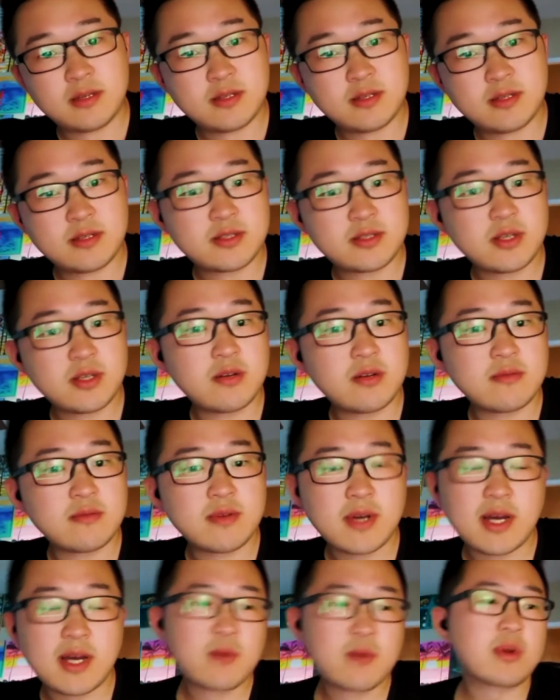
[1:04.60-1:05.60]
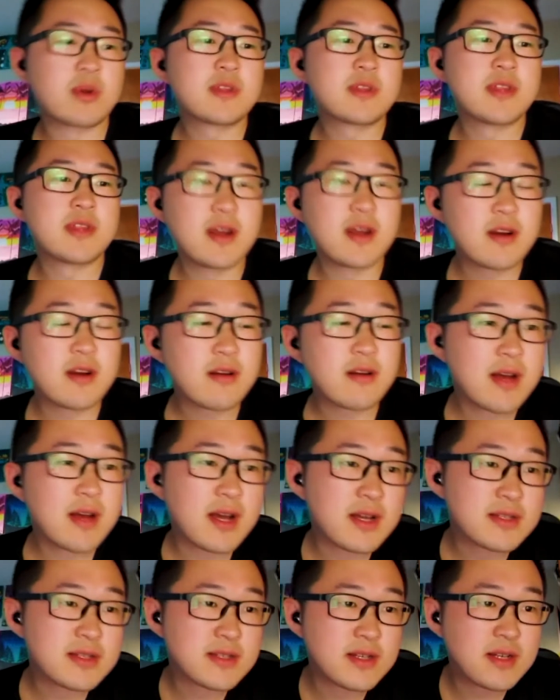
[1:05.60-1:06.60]
So I worked there
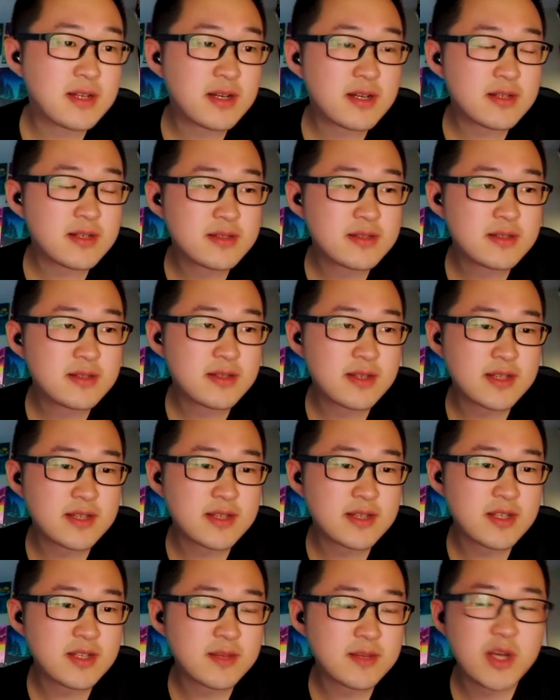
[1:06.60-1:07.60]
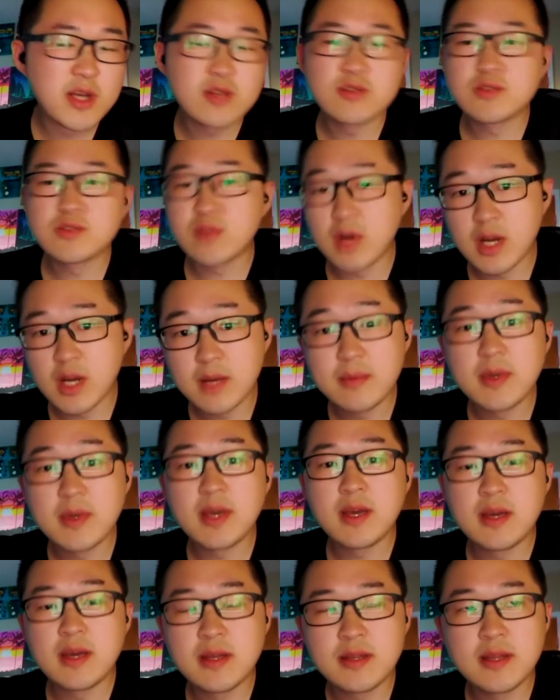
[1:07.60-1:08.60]
as a medical scribe,
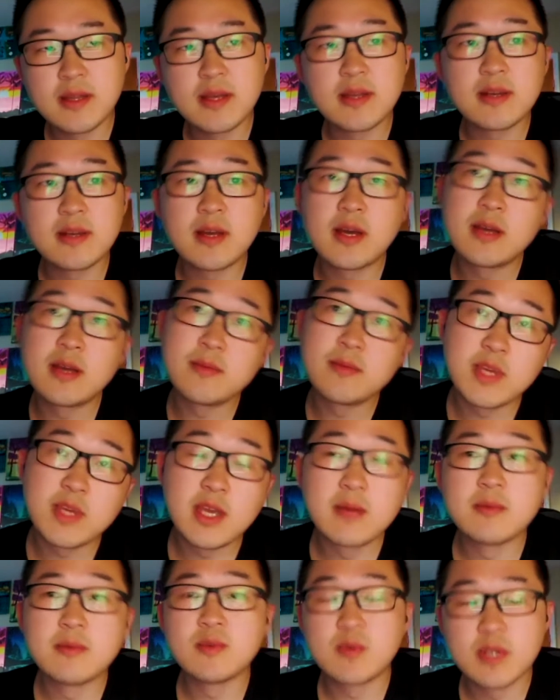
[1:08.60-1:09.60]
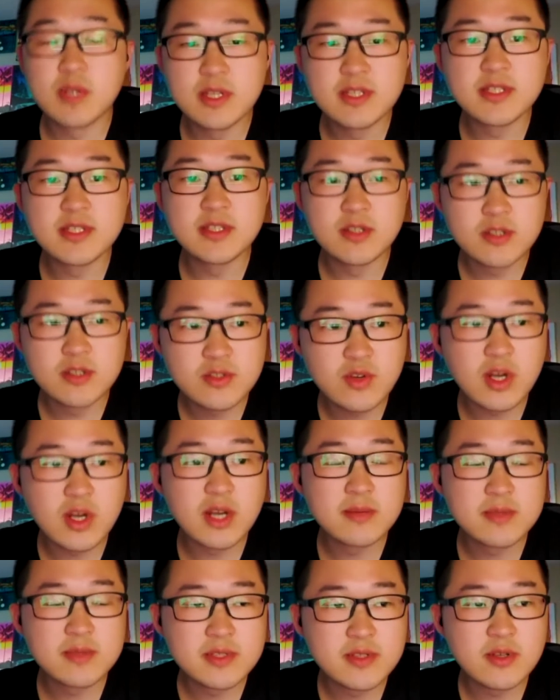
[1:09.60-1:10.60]
and then I became one of the senior
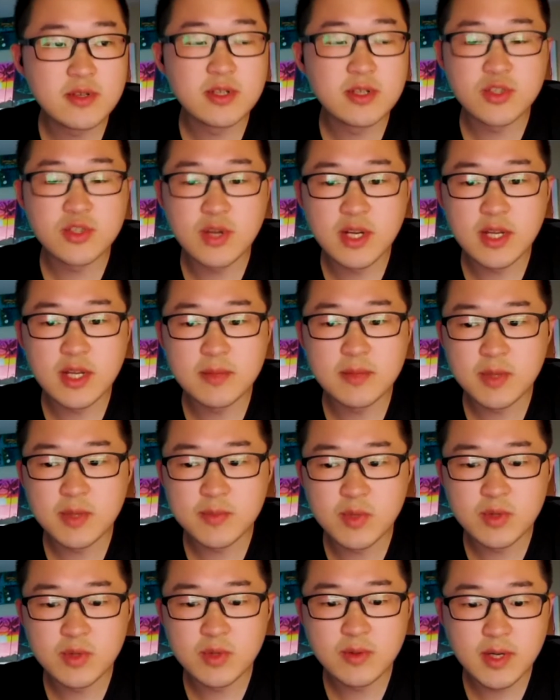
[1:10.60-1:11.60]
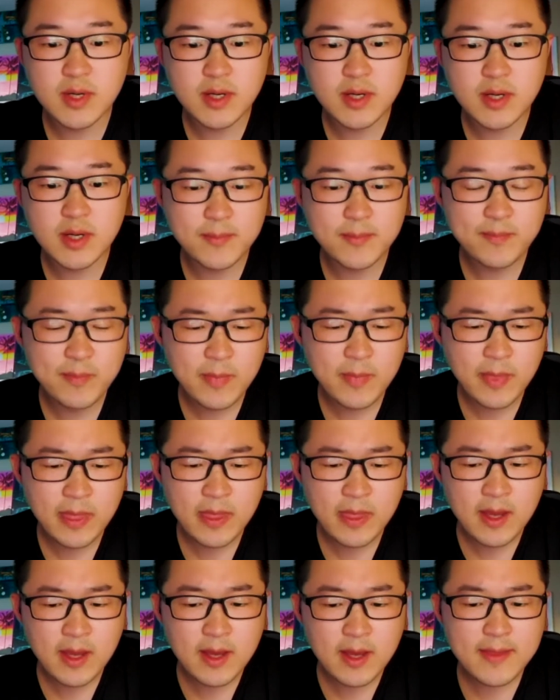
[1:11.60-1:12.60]
scribes and started training people.
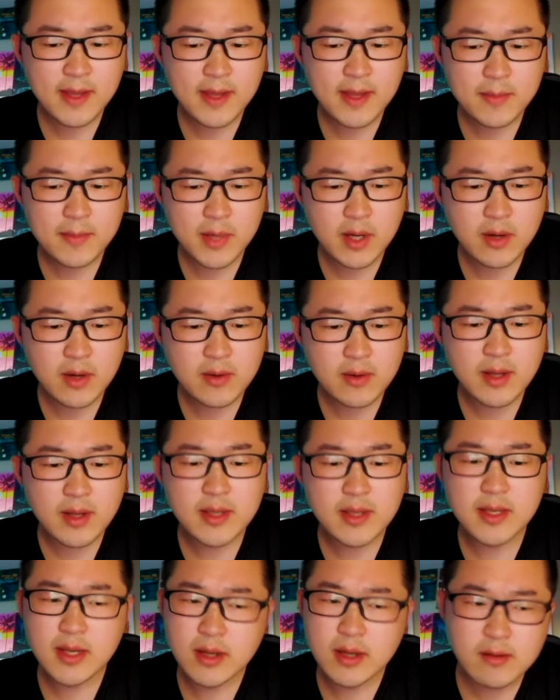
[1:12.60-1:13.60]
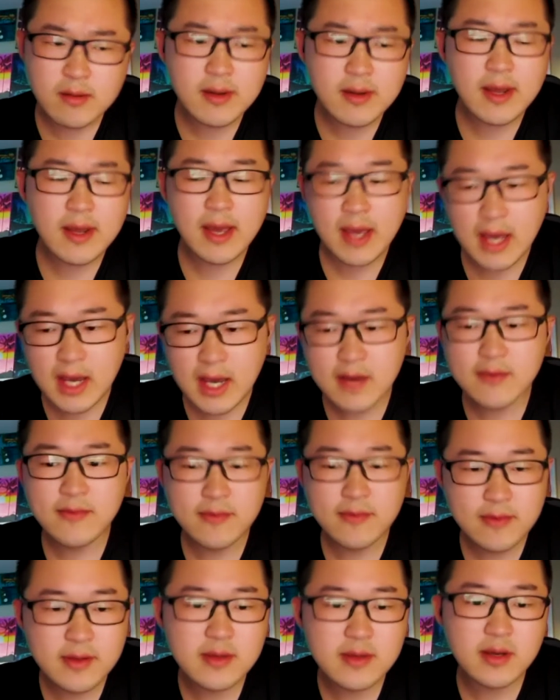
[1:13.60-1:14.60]
I think about a year and a half
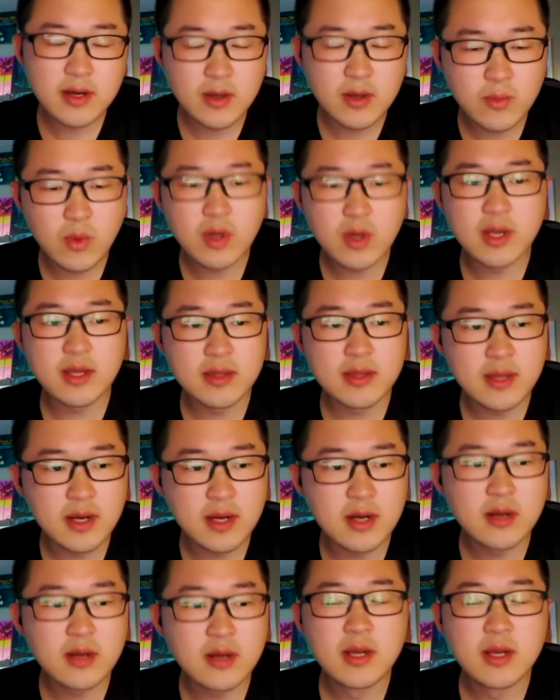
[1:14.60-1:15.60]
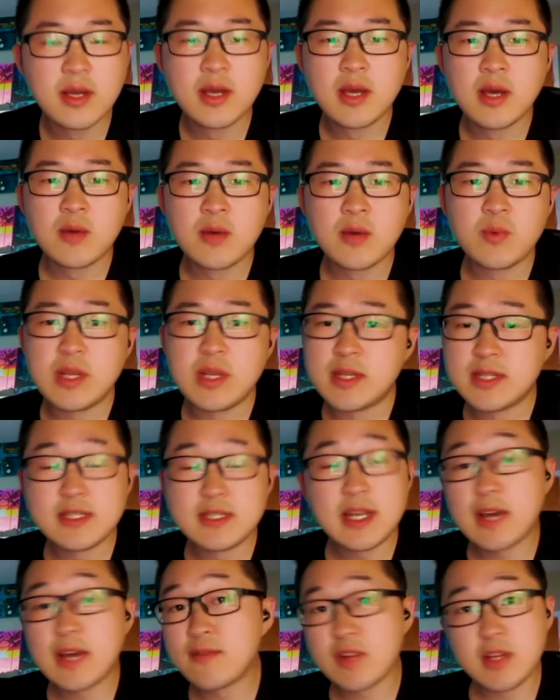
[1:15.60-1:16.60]
working there. We didn't
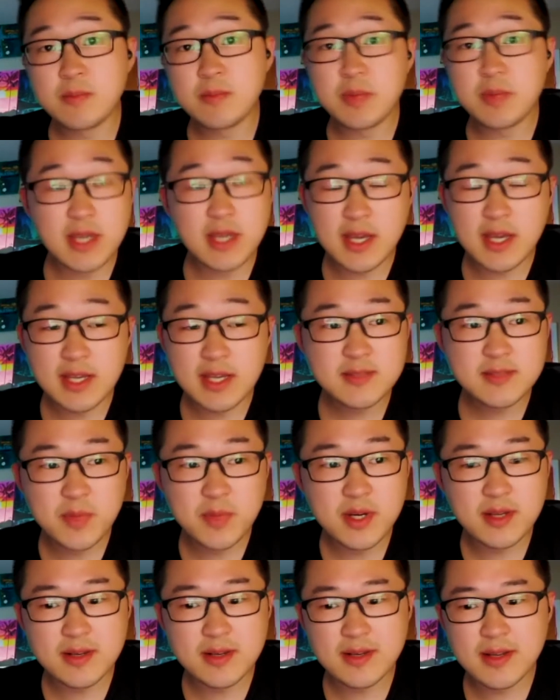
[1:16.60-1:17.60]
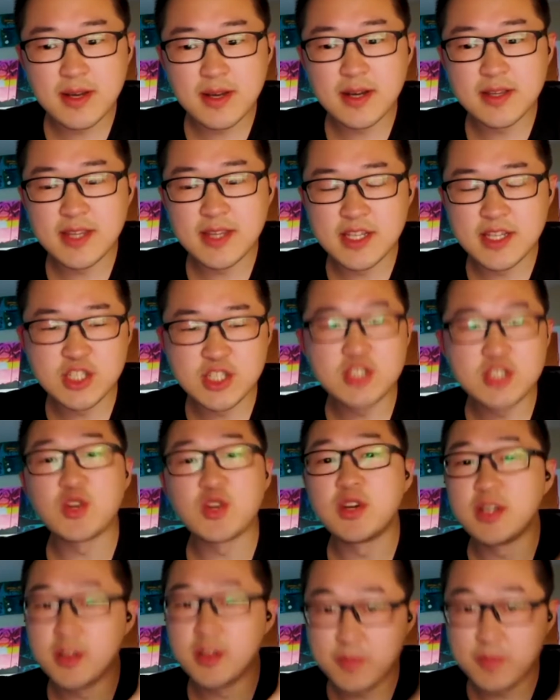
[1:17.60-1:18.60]
have any PAs, but they just
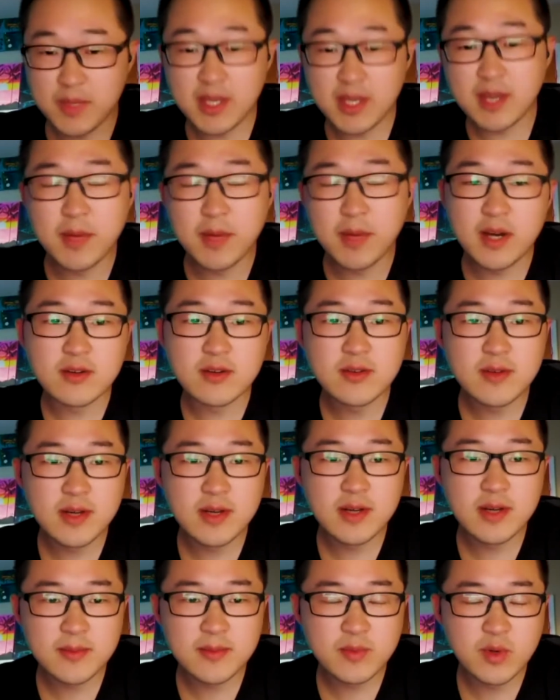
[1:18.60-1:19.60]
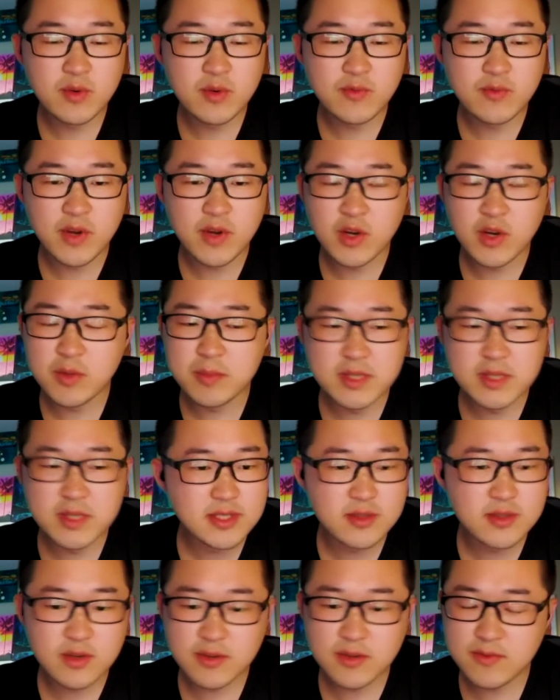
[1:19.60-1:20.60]
started the PA model. We were very busy
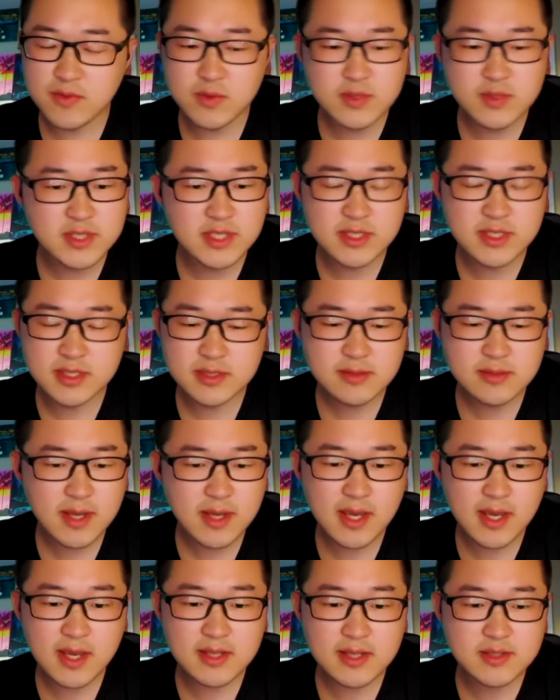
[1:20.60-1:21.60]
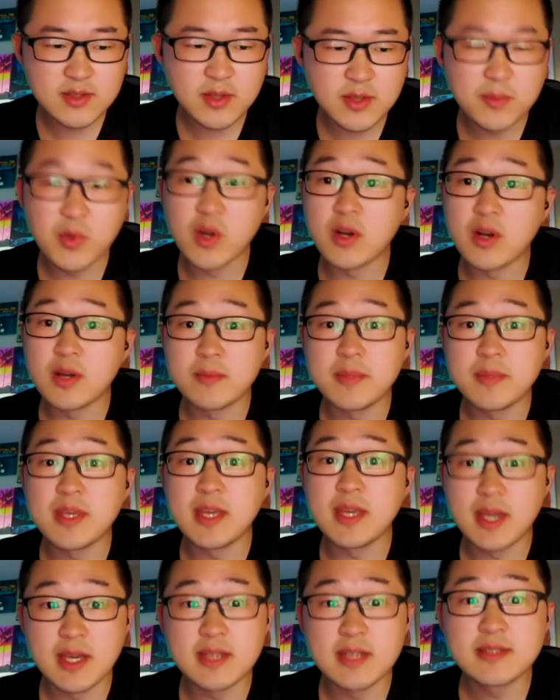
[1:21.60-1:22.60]
during flu season, and so they brought on
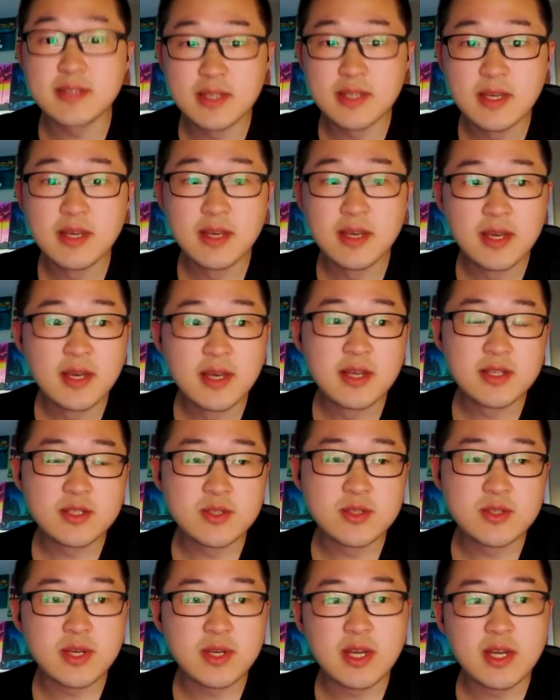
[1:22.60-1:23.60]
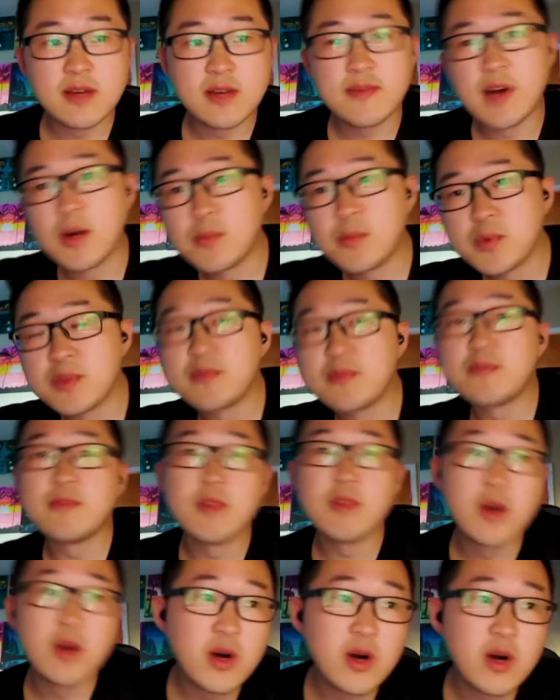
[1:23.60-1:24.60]
PAs to kind of help with the
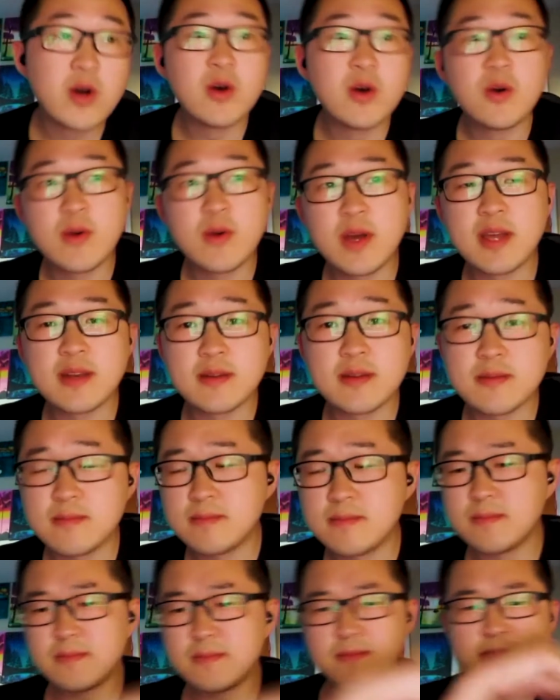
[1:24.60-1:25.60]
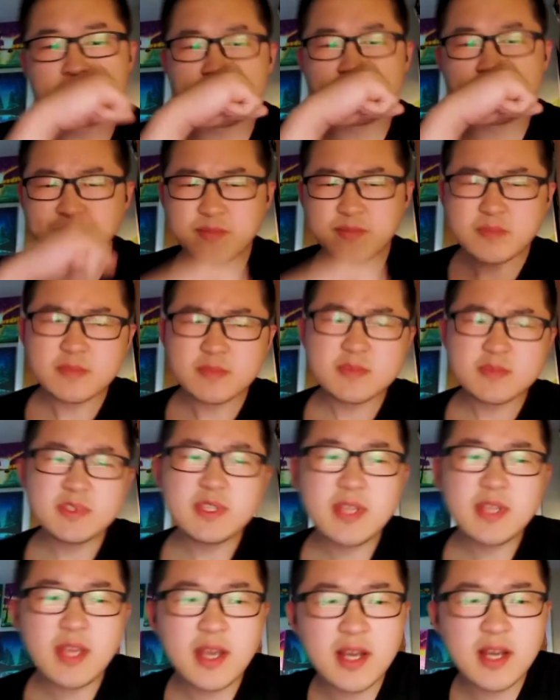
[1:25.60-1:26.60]
flow and
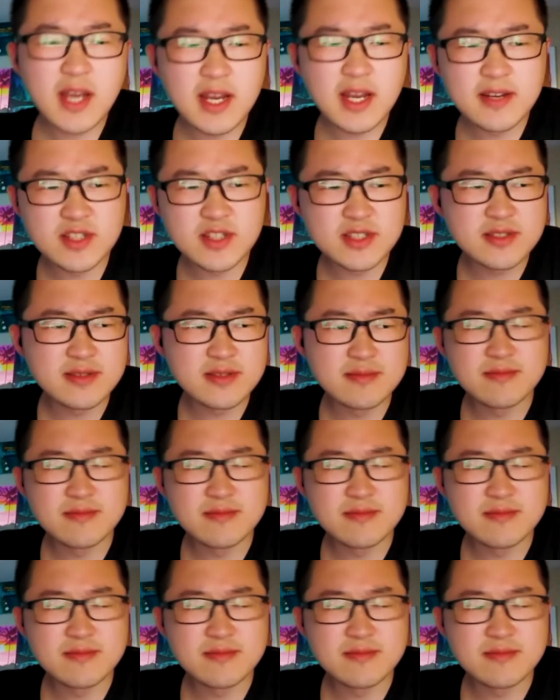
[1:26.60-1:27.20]
kind of just